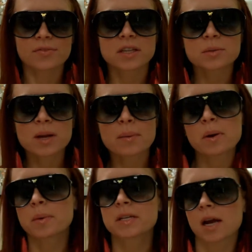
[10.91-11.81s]
This week I'm going
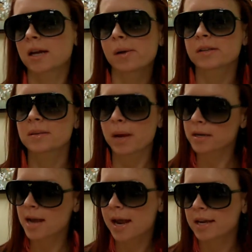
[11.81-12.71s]
to be talking about some
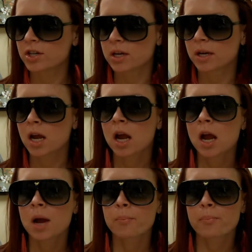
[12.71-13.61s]
anti-aging
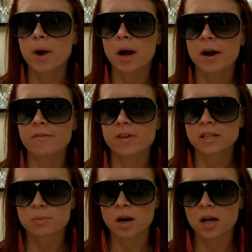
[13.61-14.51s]
face
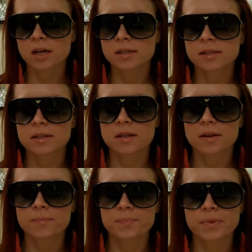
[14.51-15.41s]
products,
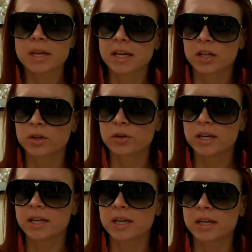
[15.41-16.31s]

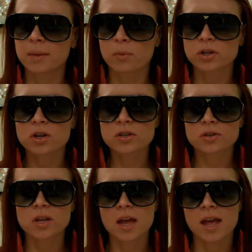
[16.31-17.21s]
including moisturizers
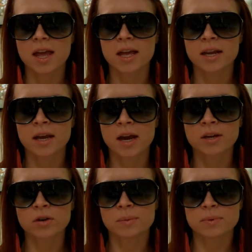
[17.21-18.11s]
and eye
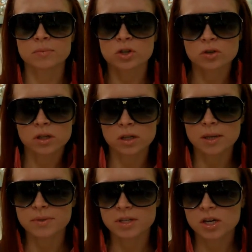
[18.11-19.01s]
creams. I'm going to do a little
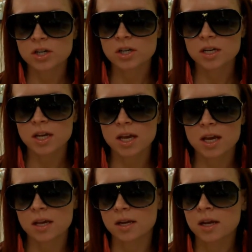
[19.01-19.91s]
demonstration
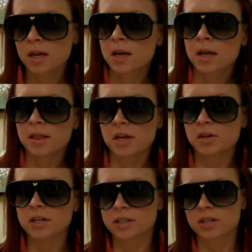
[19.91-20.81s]
and let you
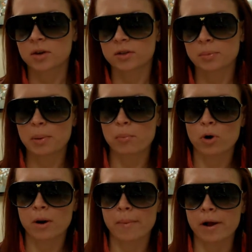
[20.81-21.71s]
get to know a little bit
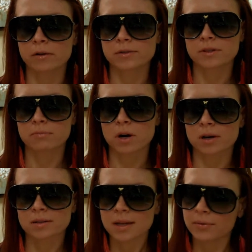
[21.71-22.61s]
more about some
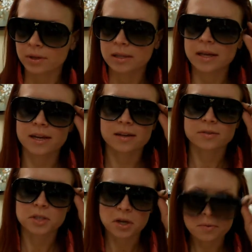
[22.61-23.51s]
products that I really like.
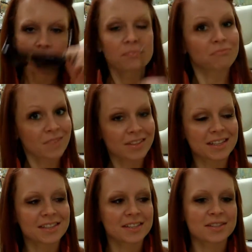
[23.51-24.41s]
So
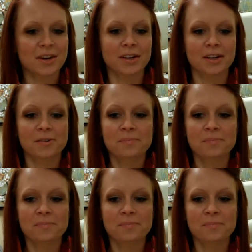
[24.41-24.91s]
let's get started.